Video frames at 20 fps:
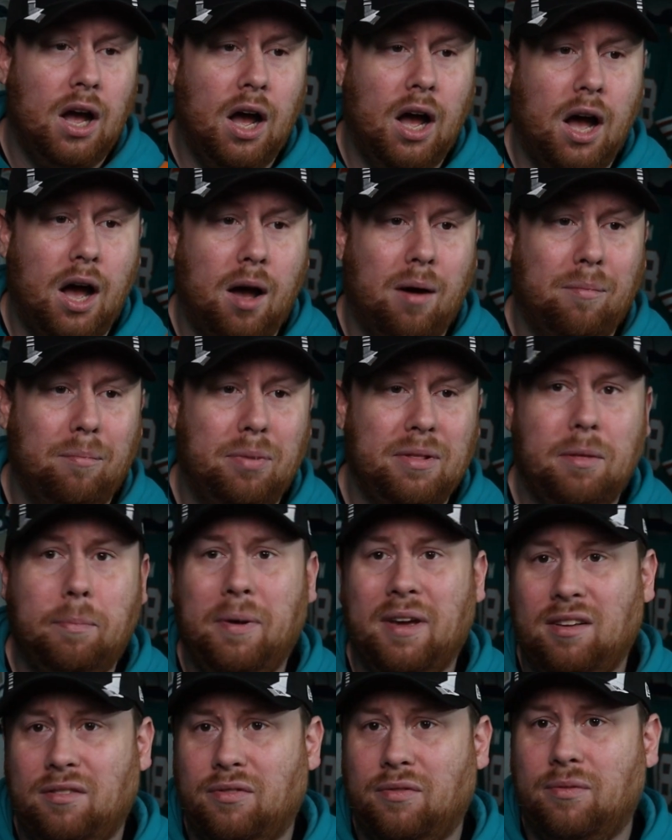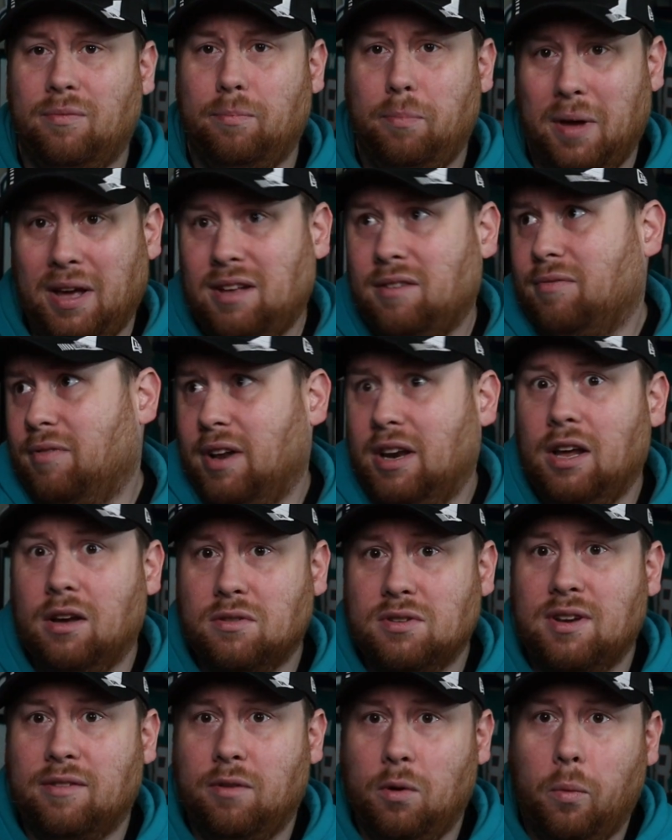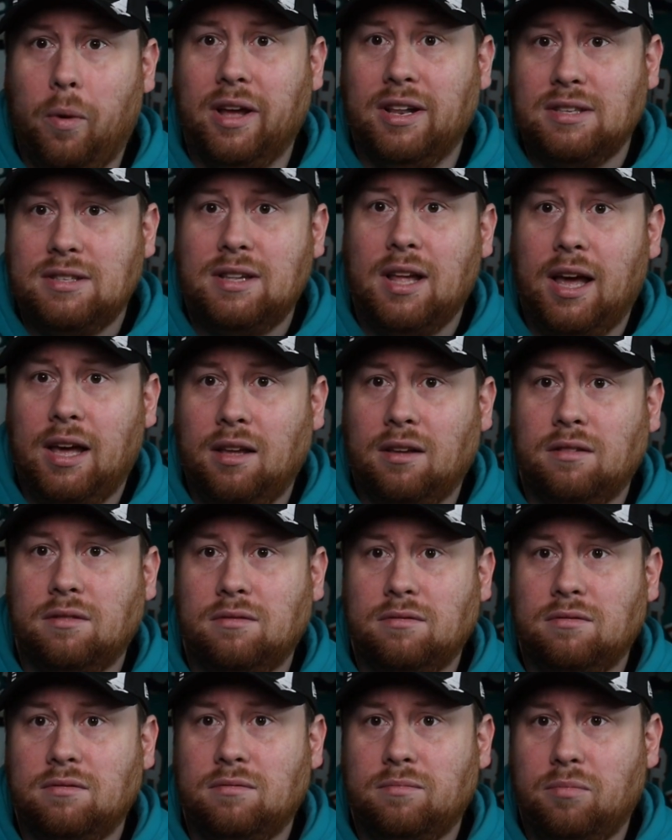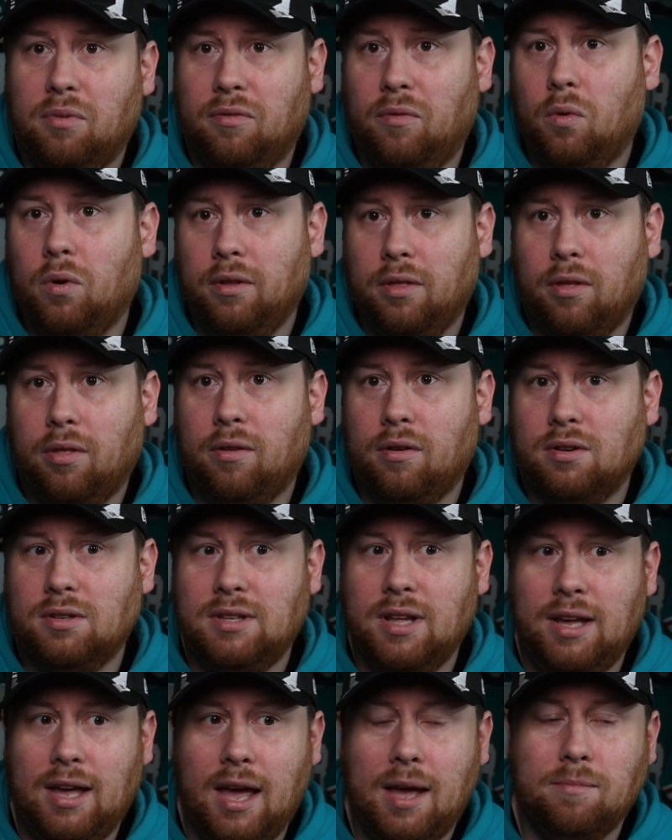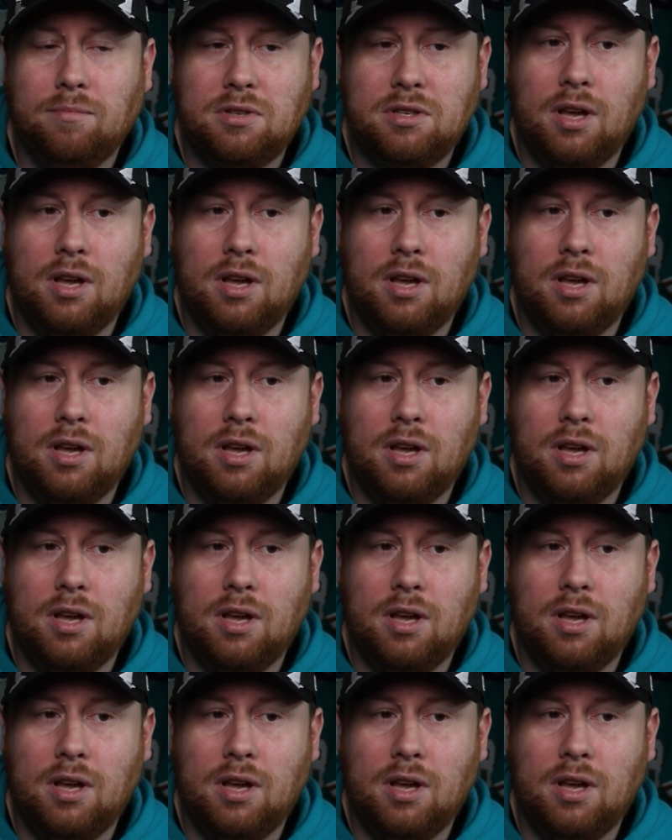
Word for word: But the pick videos every Wednesday before the Thursday game.